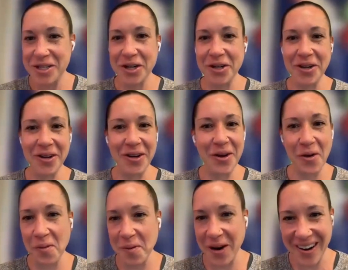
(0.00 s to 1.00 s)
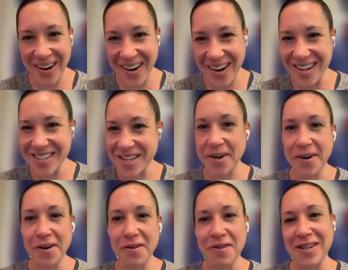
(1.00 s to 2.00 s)
turned go-to-marketer
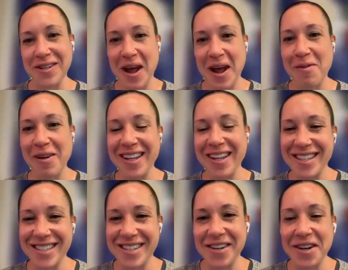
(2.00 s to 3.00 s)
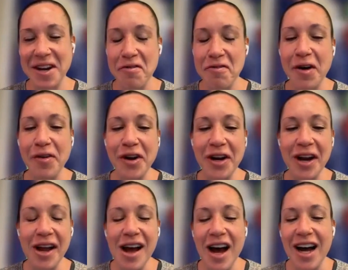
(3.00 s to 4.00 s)
turned venture capitalist turned now
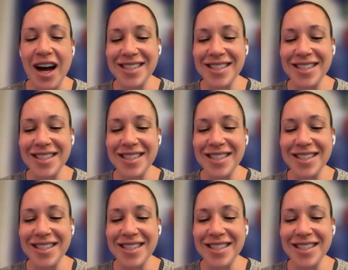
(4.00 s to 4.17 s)
founder.